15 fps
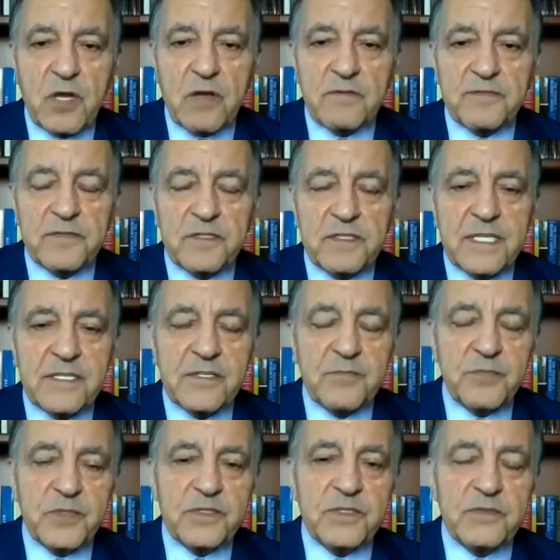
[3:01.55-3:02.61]
sulfur that you
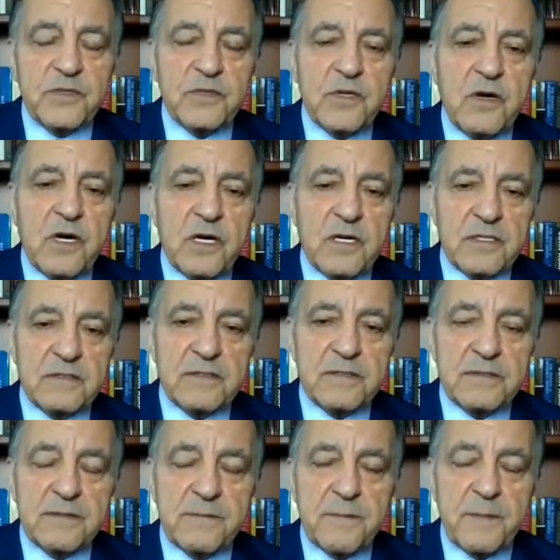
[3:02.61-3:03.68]
put in your cars.